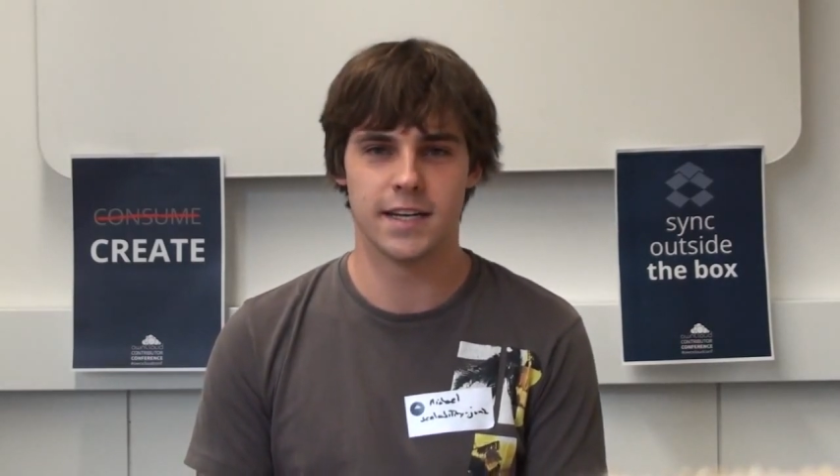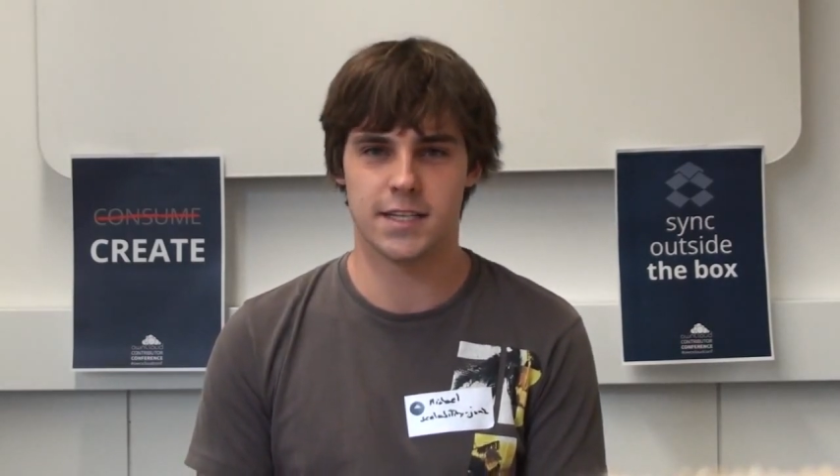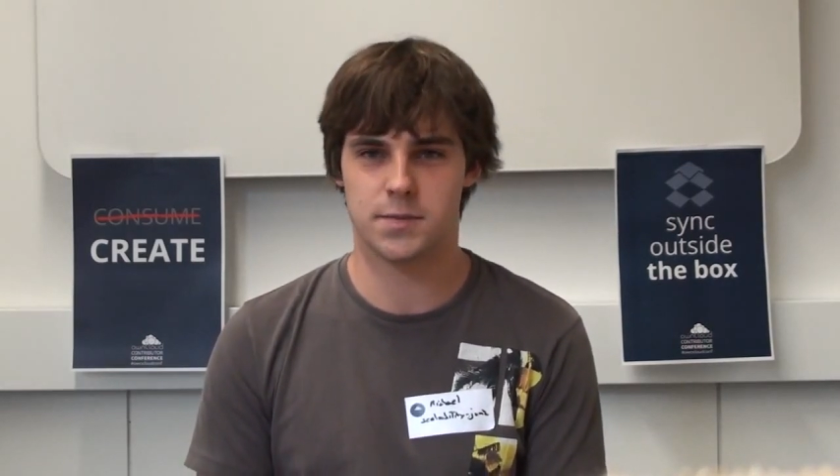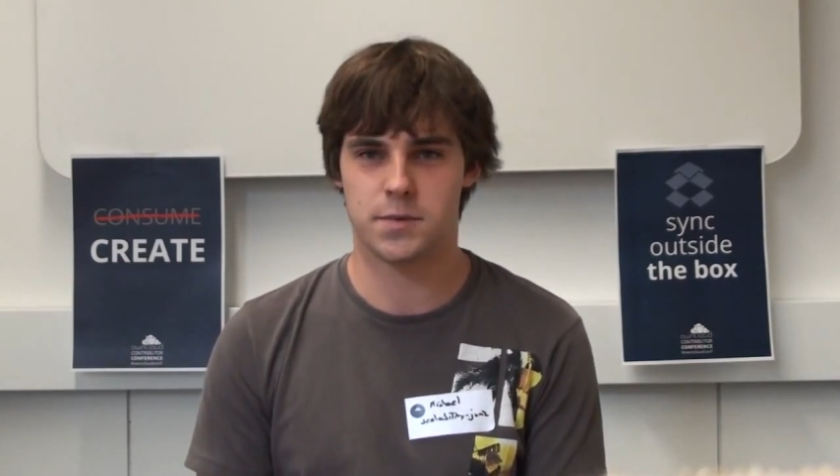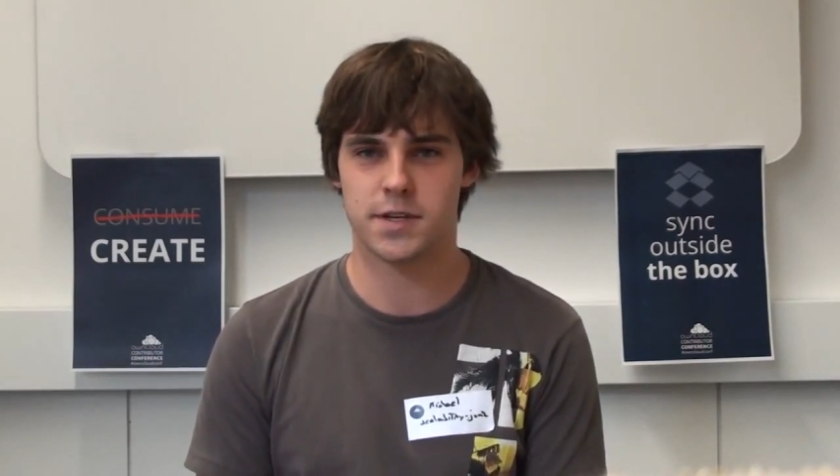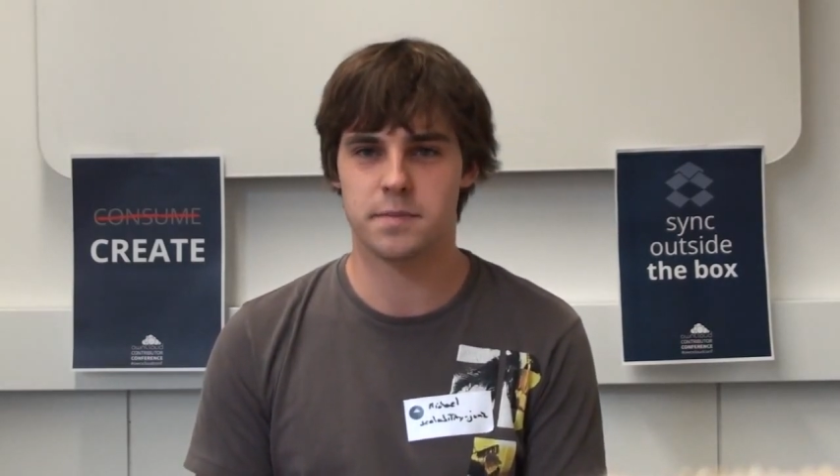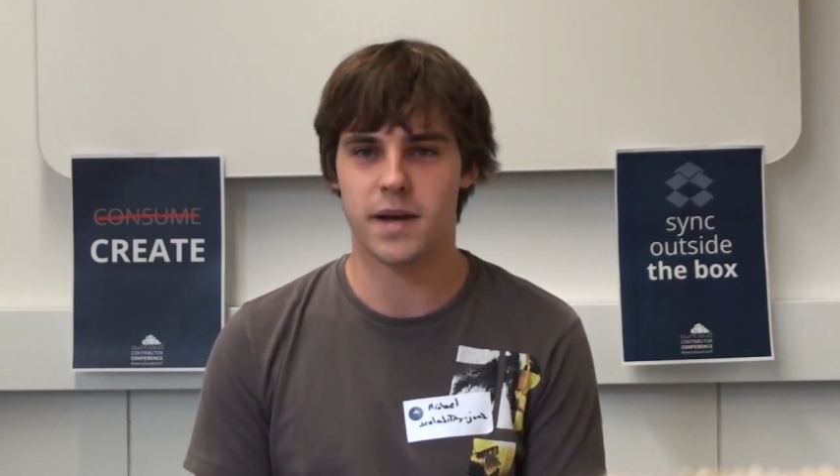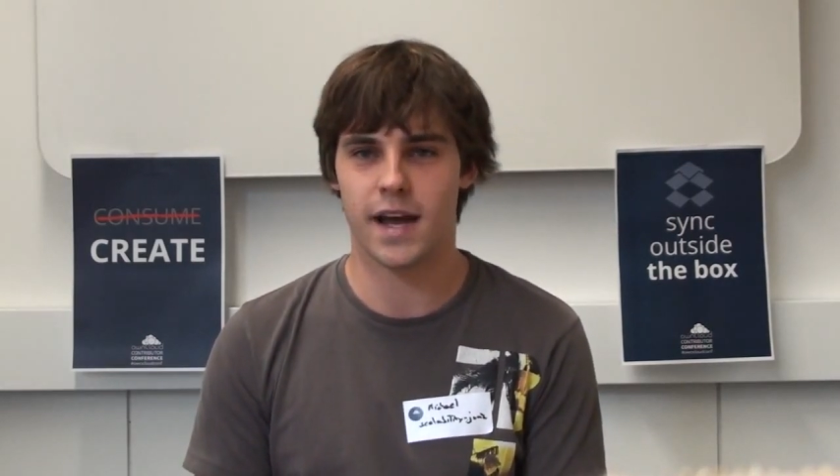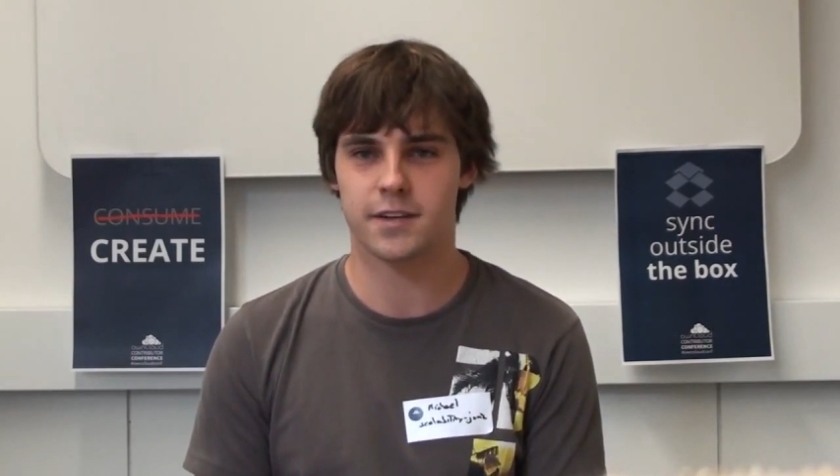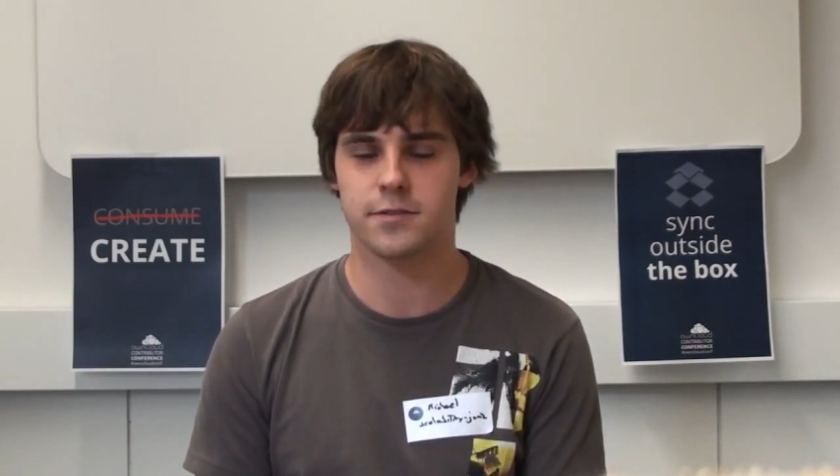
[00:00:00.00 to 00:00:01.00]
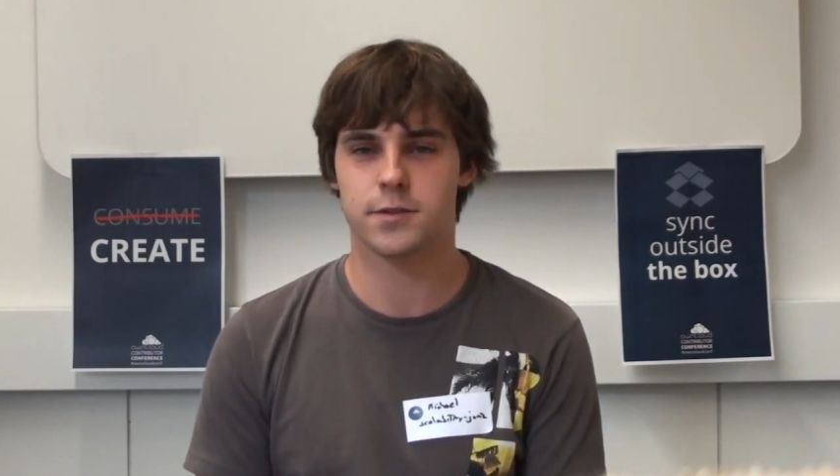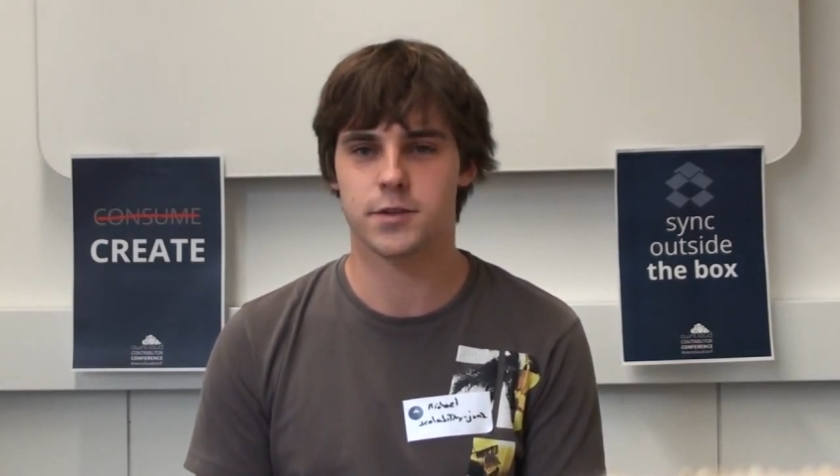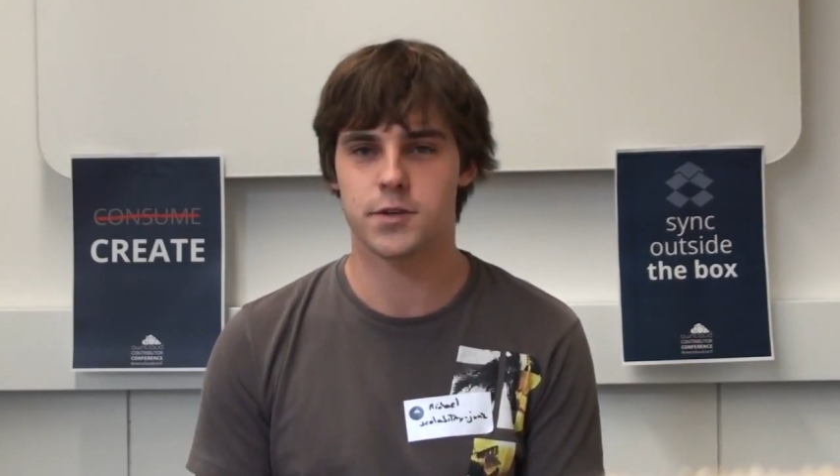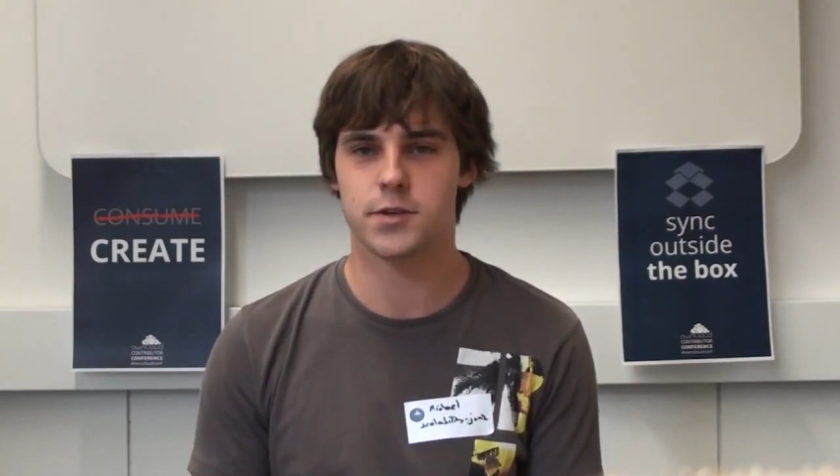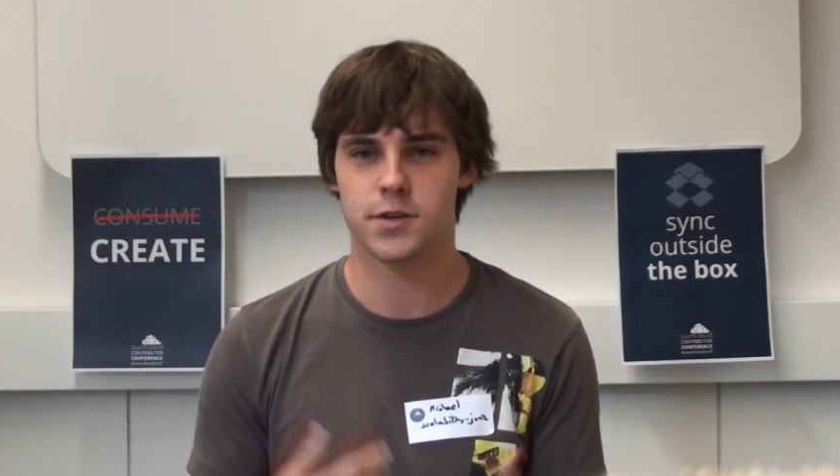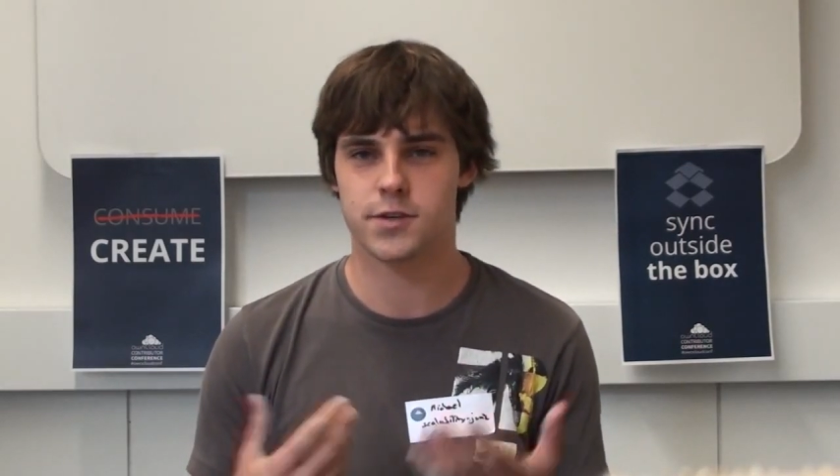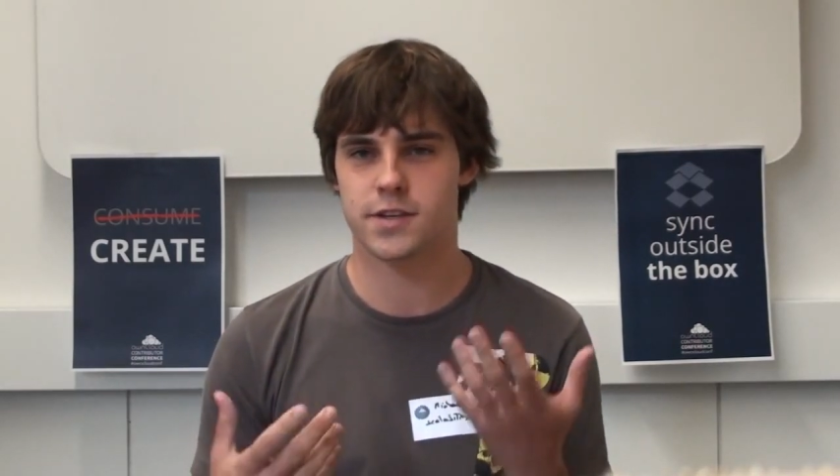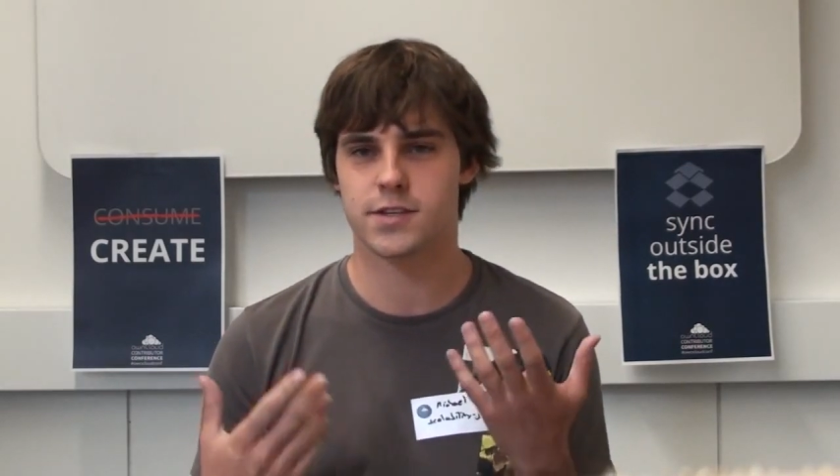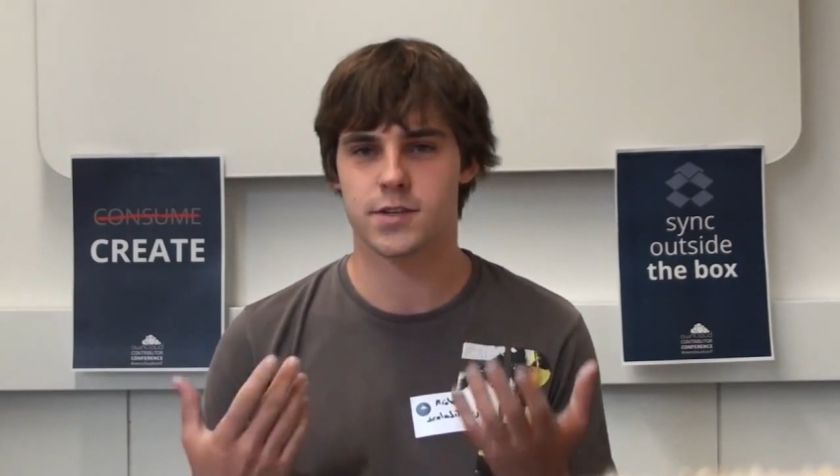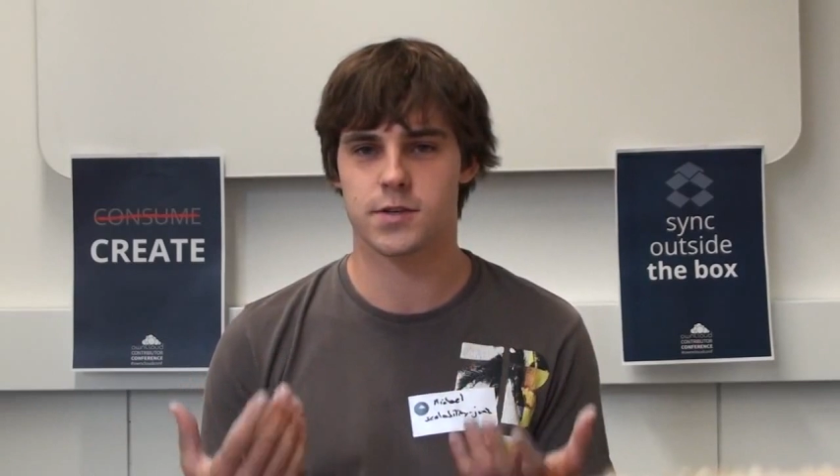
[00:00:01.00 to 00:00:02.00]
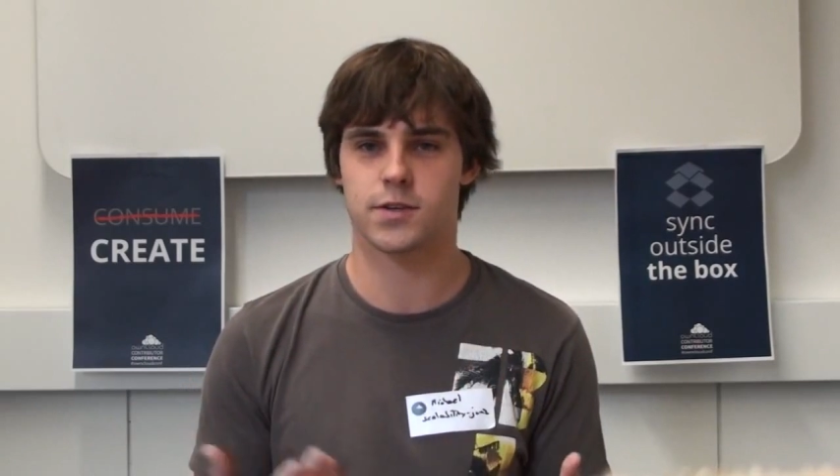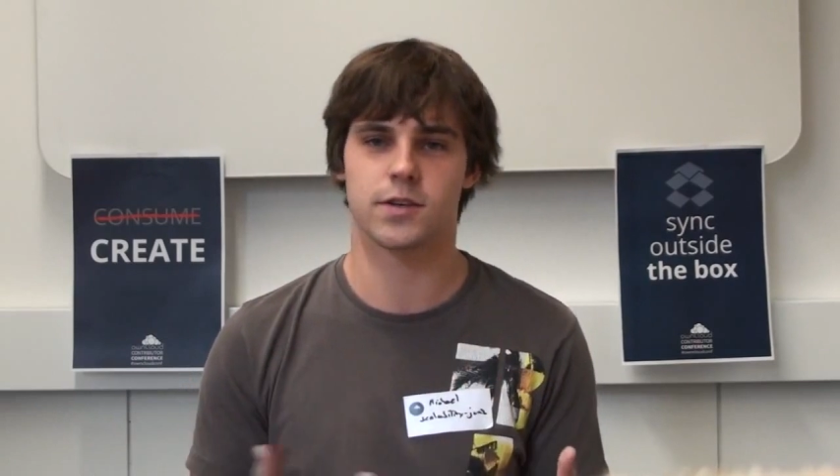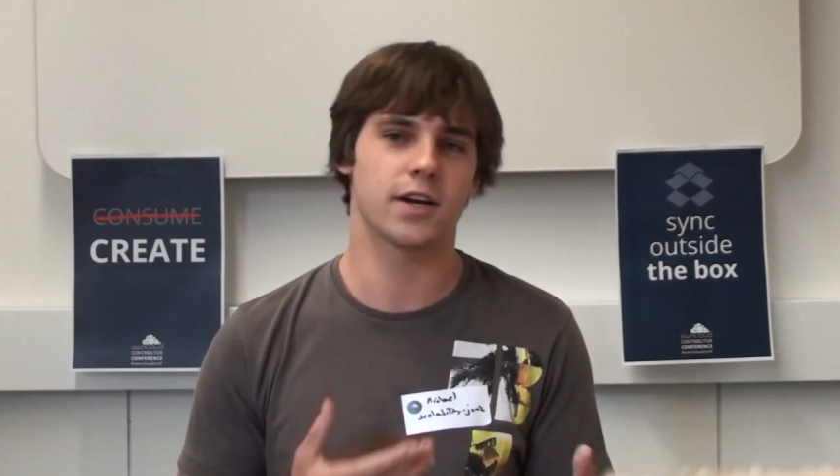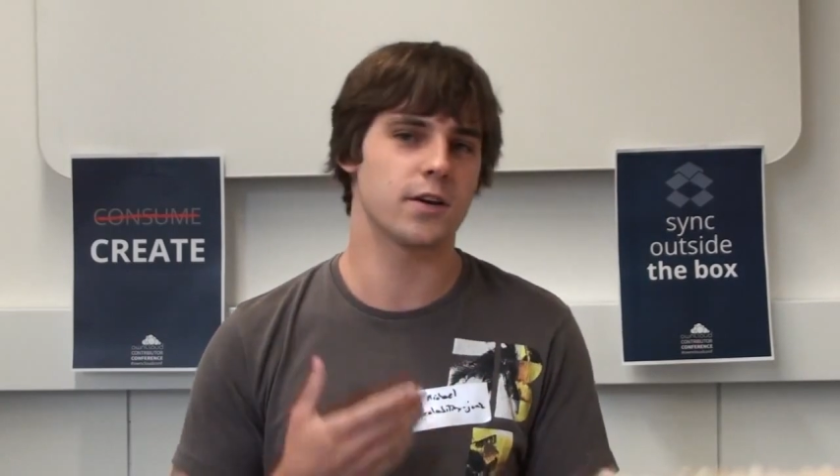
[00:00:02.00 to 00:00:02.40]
it's pretty bad for new users to